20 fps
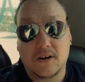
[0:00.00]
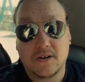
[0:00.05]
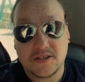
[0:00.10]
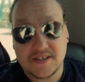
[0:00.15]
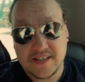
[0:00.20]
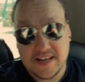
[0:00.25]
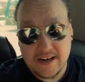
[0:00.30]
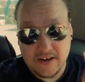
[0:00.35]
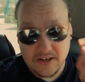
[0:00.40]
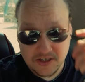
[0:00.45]
got to
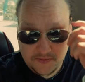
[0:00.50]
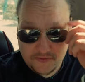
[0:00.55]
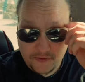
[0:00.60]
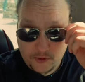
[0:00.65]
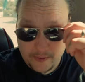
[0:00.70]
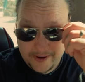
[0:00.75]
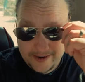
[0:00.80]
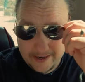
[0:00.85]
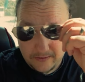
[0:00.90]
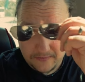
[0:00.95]
say, guys,
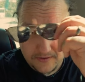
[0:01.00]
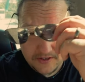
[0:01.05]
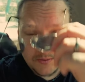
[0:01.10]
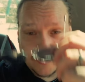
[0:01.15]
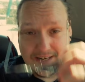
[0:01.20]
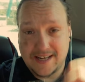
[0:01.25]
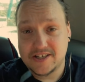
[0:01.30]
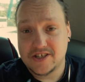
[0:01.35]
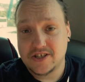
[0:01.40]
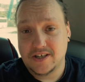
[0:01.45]
before we head off as
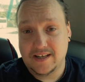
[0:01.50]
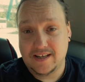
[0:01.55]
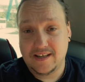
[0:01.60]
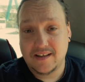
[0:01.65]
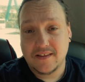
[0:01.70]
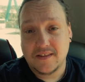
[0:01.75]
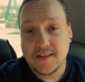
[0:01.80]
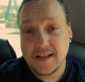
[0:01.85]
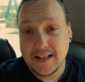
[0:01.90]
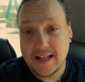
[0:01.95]
well, actually,
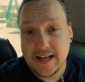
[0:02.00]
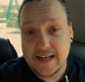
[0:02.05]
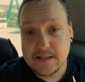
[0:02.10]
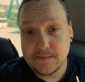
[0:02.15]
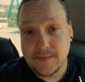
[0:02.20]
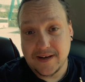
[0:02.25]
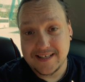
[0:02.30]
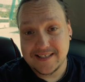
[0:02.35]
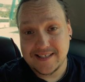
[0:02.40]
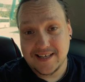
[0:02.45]
the leg
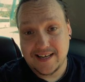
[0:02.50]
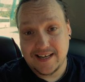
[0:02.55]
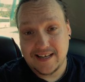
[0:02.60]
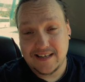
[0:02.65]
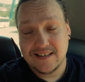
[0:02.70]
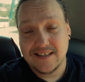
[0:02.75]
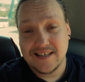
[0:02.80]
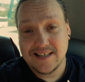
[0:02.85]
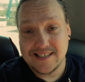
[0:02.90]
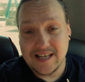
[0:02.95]
space here
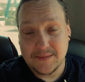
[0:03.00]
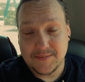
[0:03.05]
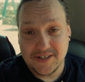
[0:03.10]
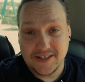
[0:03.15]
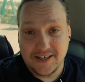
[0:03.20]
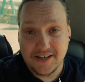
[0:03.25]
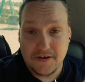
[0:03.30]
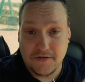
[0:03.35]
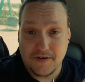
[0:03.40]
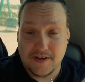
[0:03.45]
is
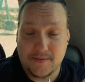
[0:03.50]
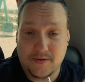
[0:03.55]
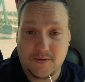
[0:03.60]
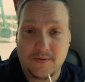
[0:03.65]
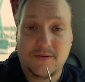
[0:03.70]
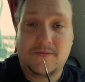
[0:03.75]
absolutely incredible.